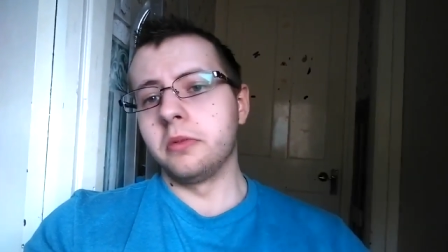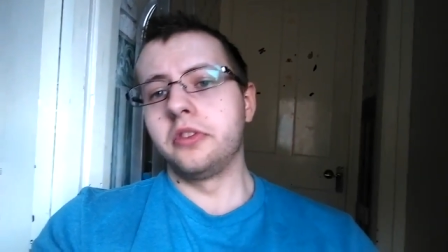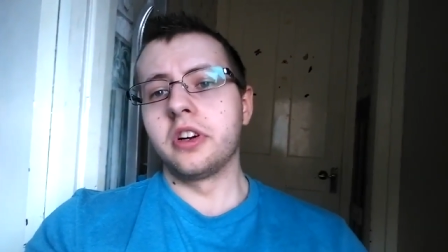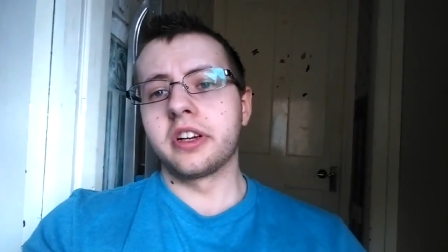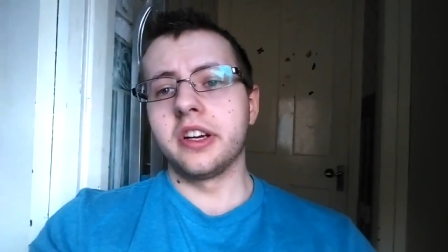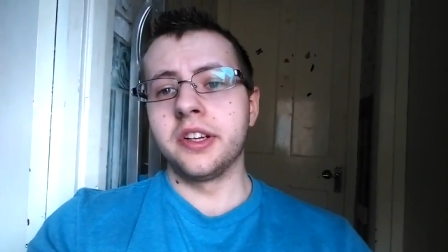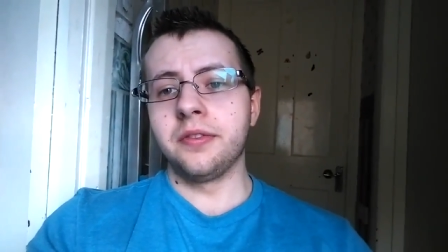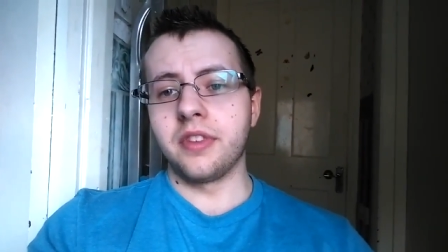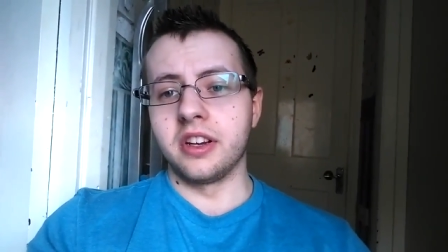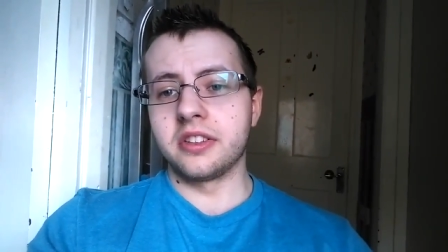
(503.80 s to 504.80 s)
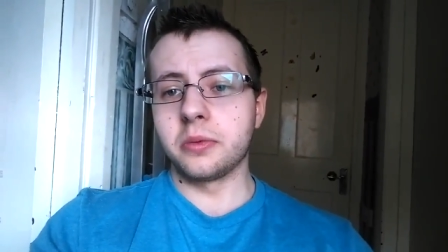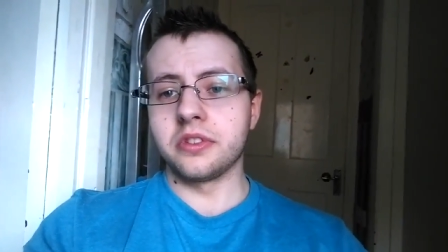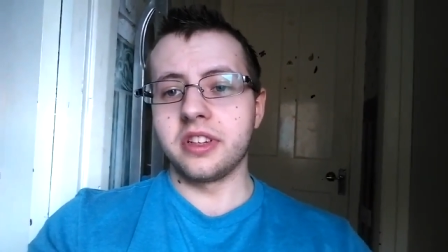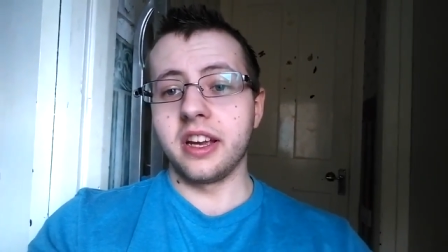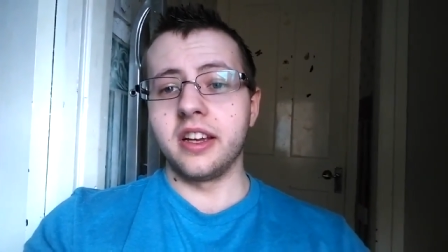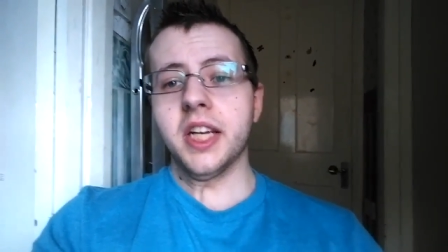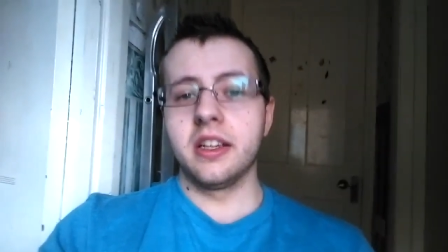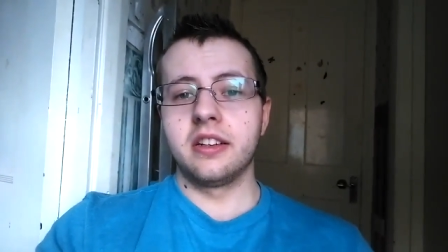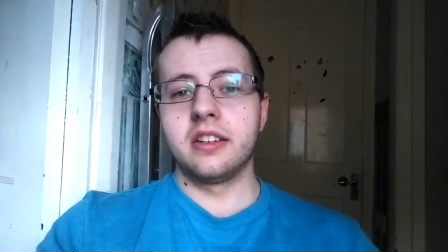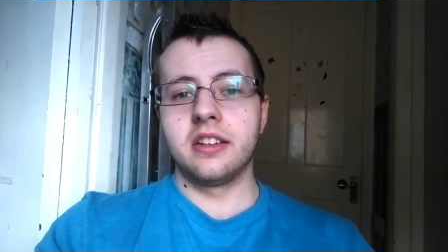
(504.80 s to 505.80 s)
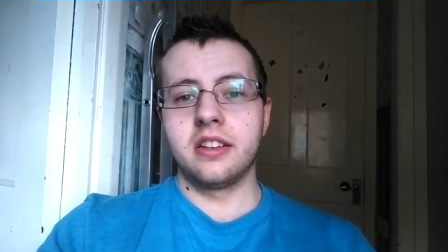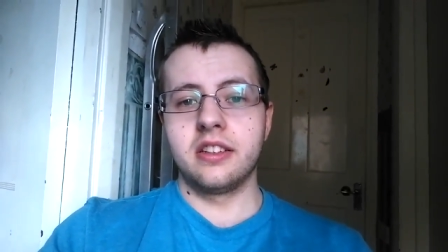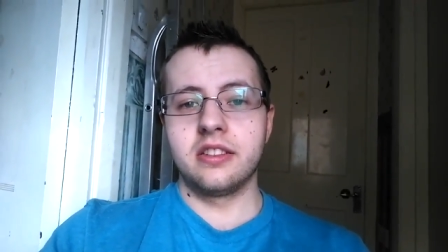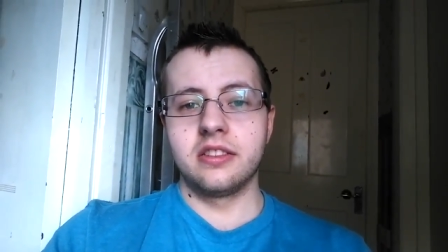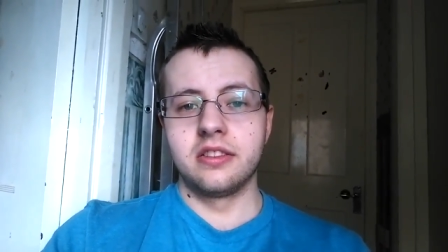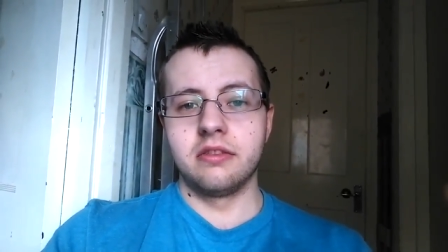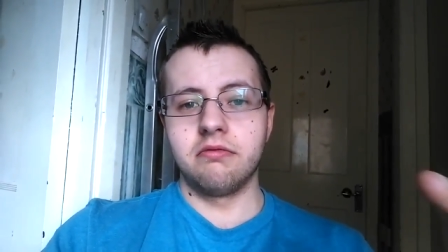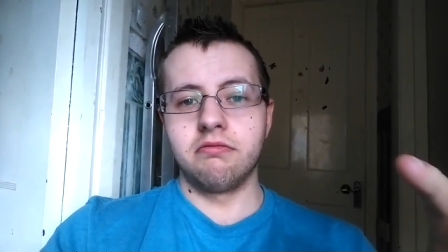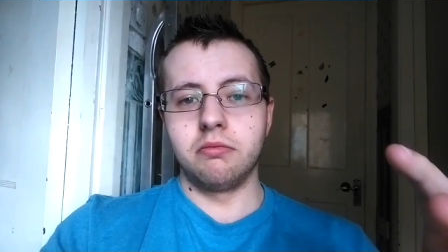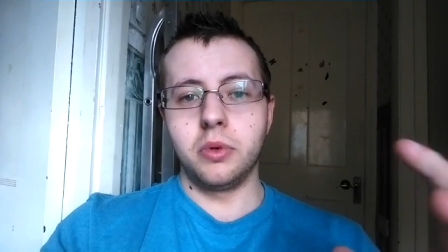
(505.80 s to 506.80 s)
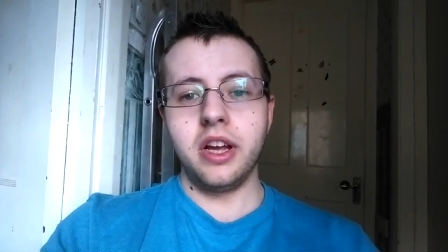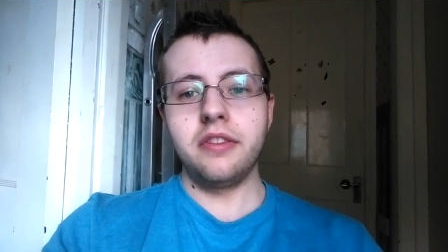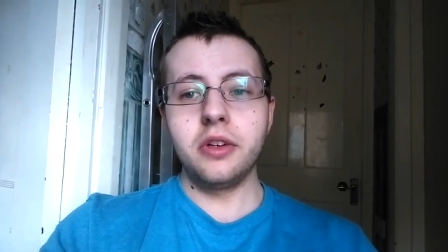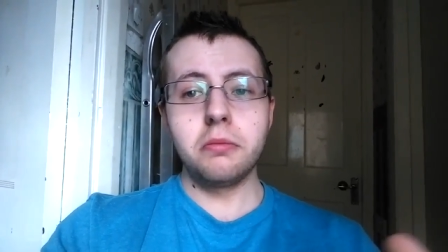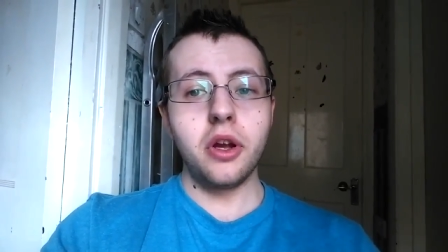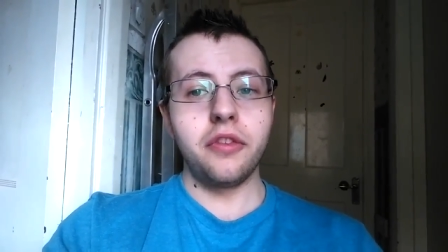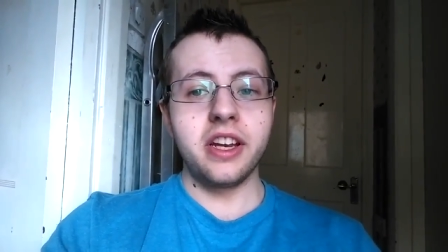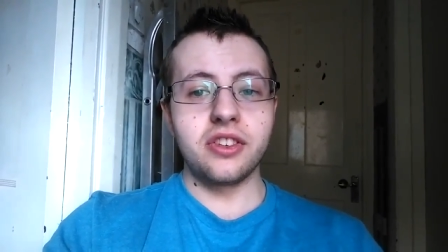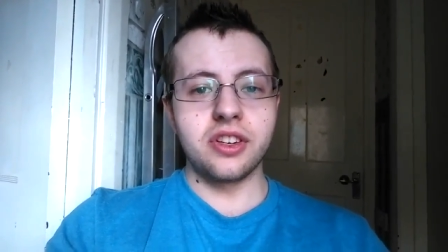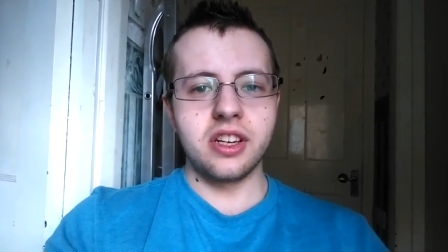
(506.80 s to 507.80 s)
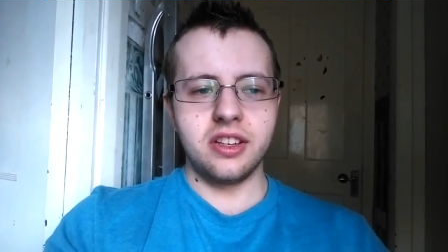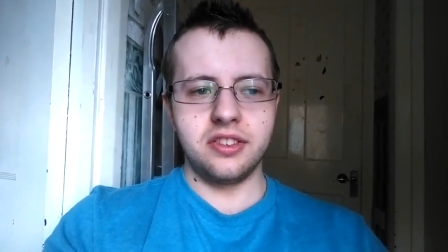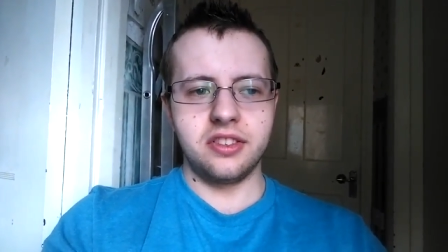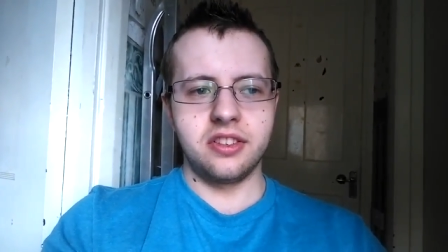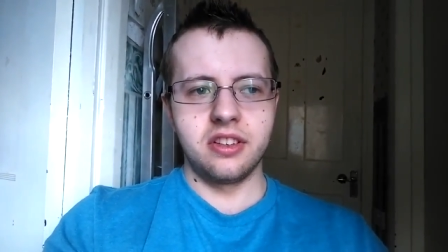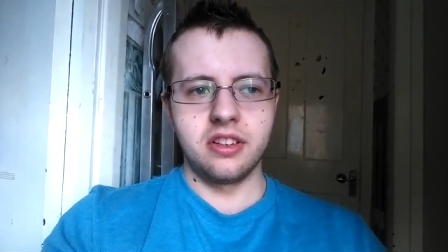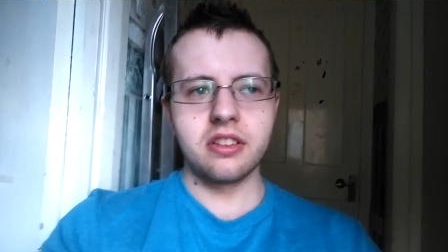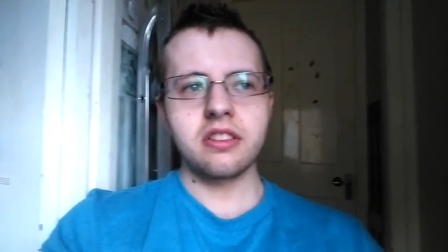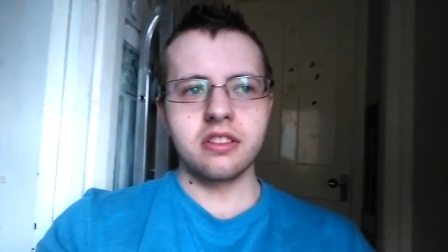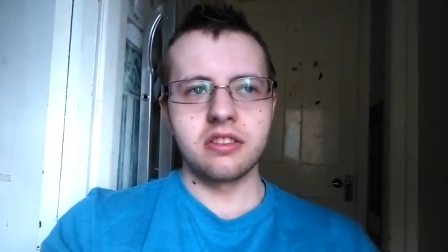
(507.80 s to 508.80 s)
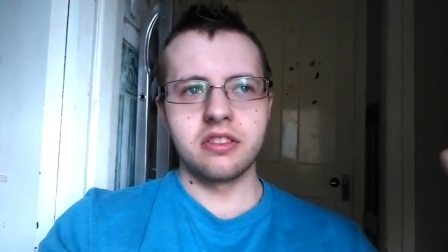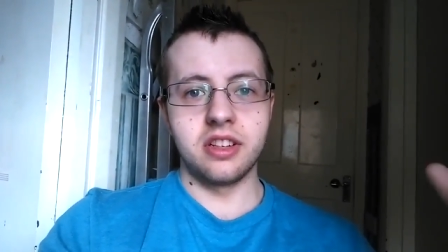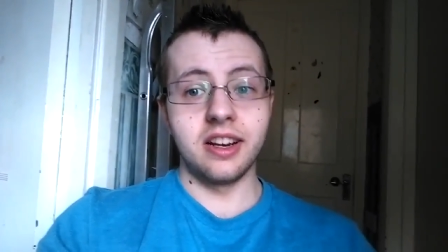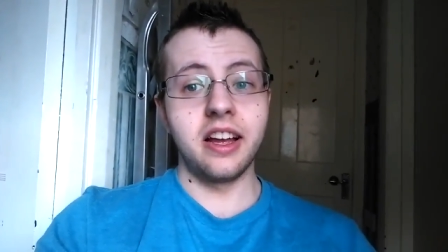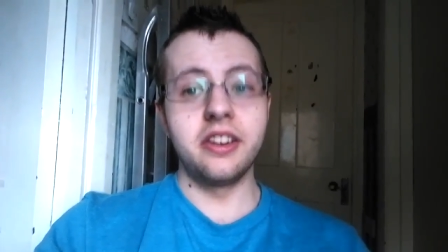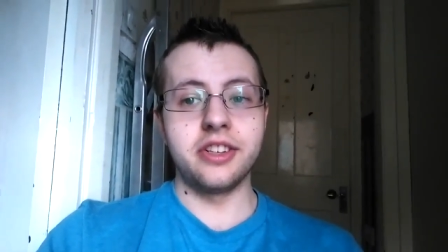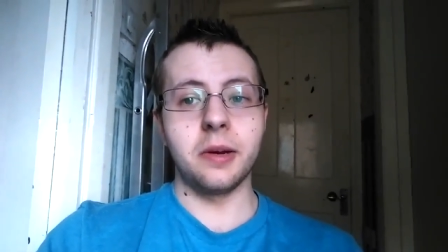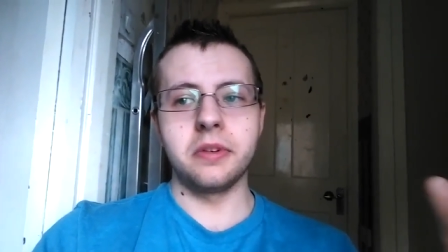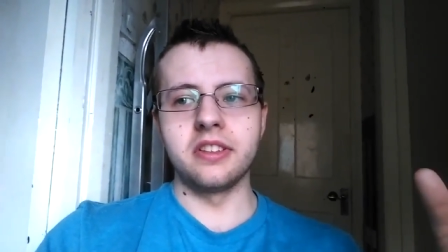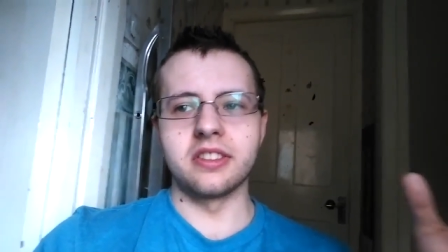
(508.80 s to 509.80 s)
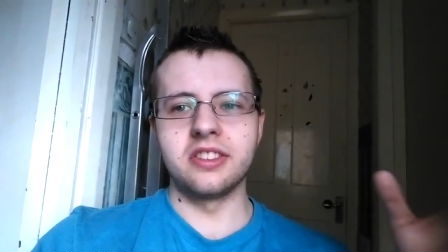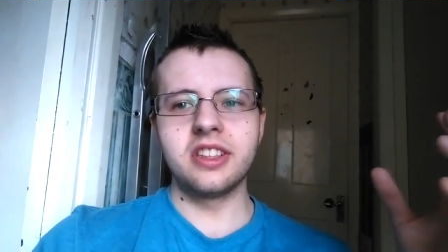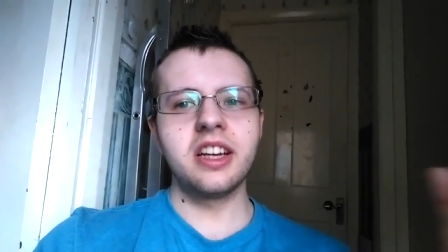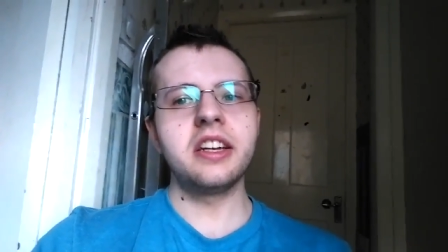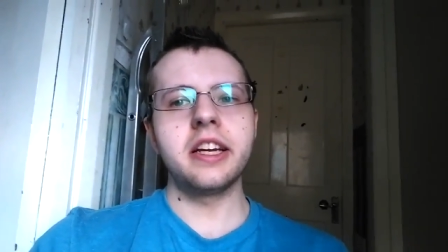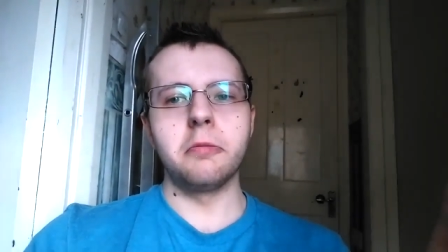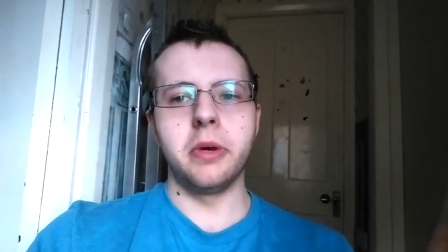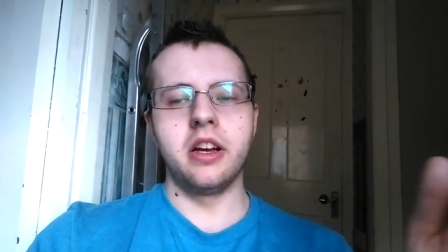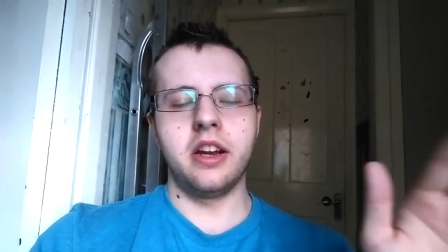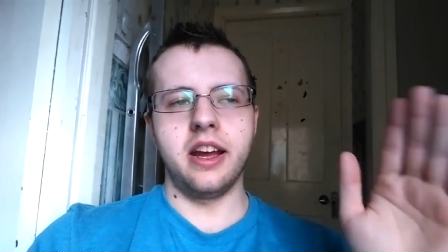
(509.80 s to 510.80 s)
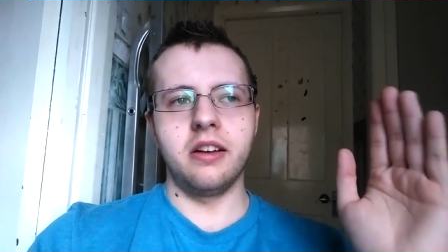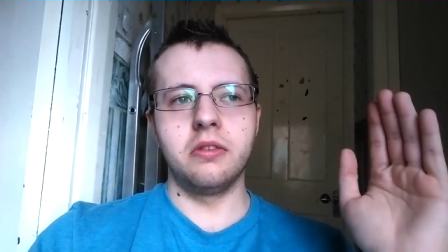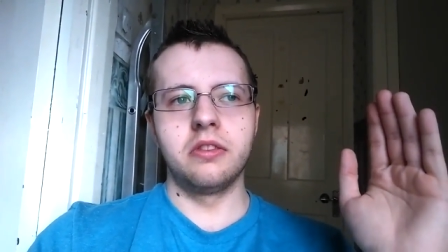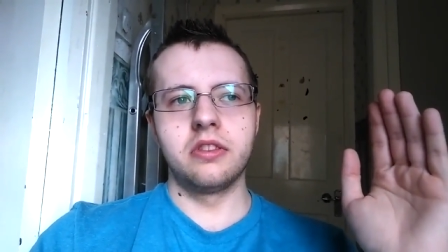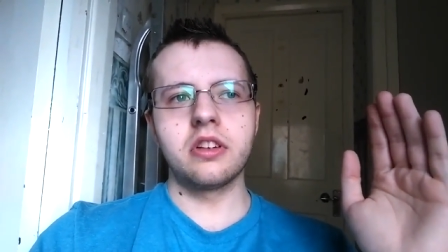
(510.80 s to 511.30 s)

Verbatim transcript: before I go, I just want to say whatever your motivation is to learn Japanese, because you're going to get burnt out.